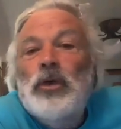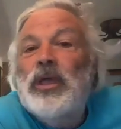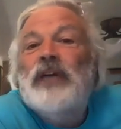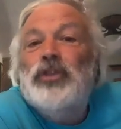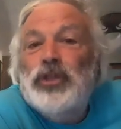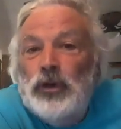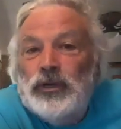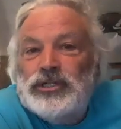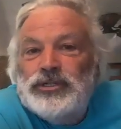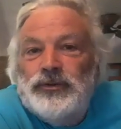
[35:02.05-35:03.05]
We have a
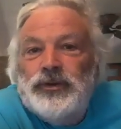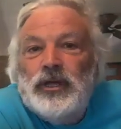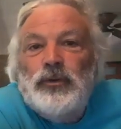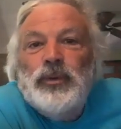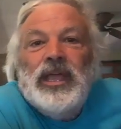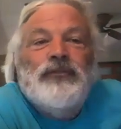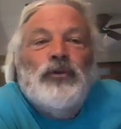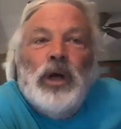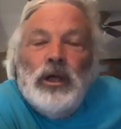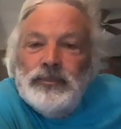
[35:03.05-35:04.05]
yoga studio. We have a
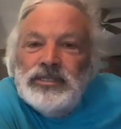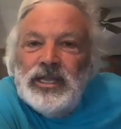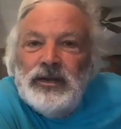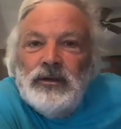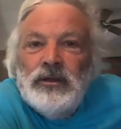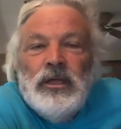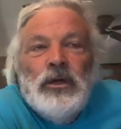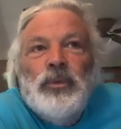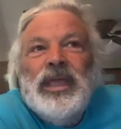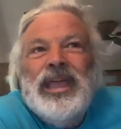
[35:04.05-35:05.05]
welcome center.
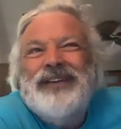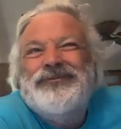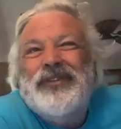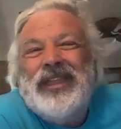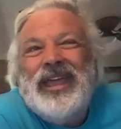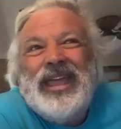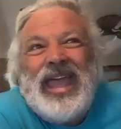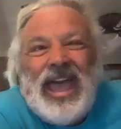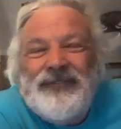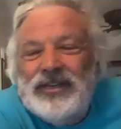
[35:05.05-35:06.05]
We have like a
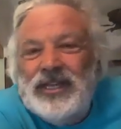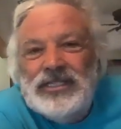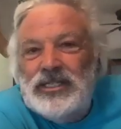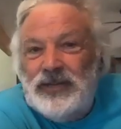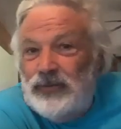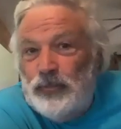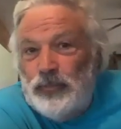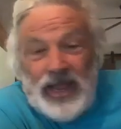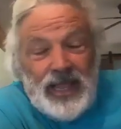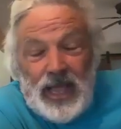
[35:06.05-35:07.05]
half a dozen different
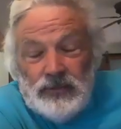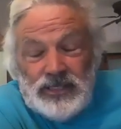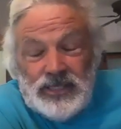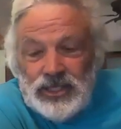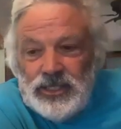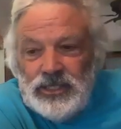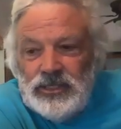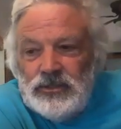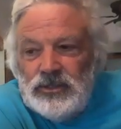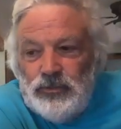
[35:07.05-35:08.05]
breakout
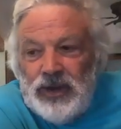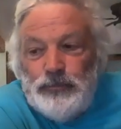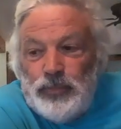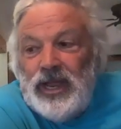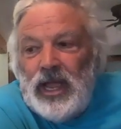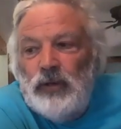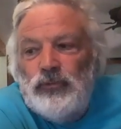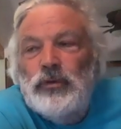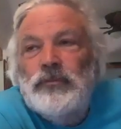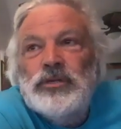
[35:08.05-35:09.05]
sessions or great breakout
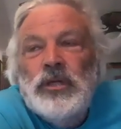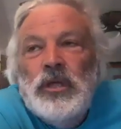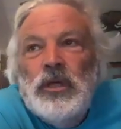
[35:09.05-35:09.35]
rooms.